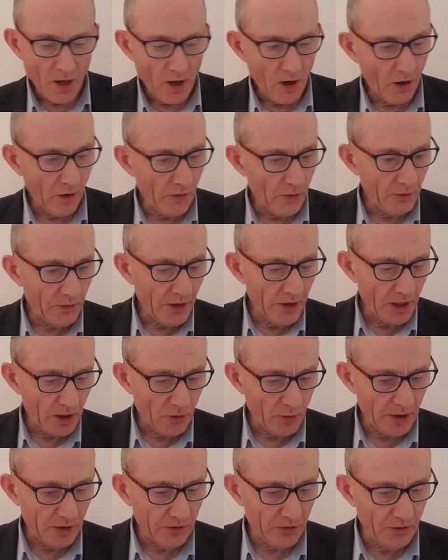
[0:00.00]
Other one there,
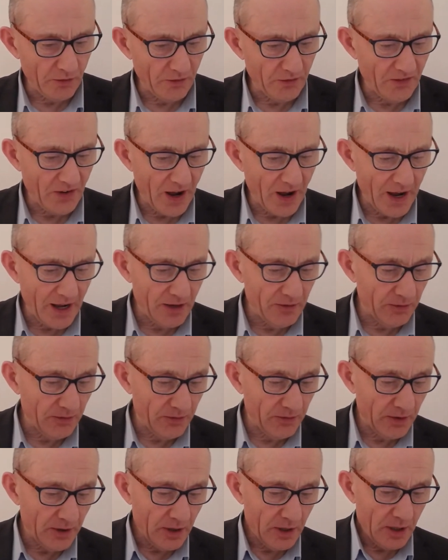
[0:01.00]
question 5.
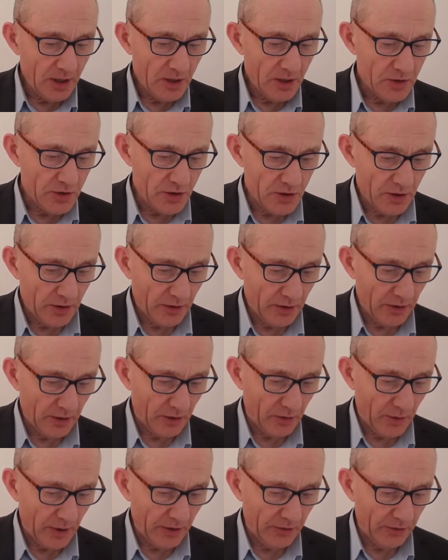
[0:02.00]
Just looking at
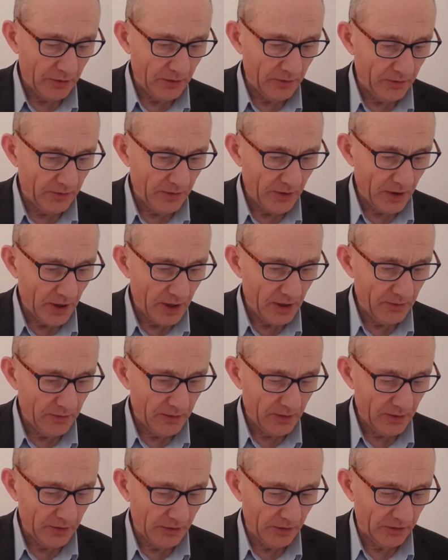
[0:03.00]
question 5,
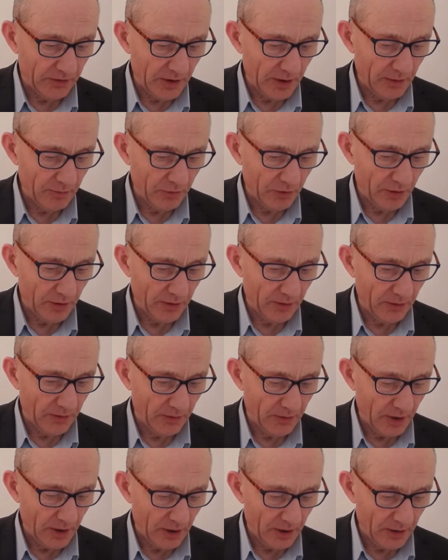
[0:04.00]
it's the same sort of
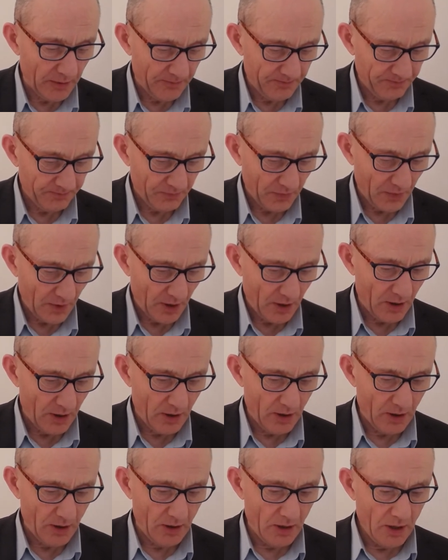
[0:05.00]
thing. In
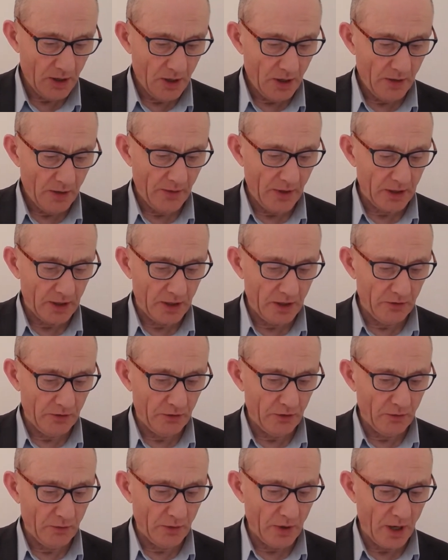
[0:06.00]
that case,
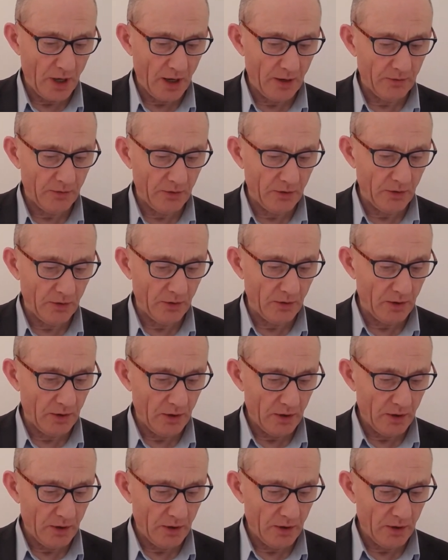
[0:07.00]
you don't have to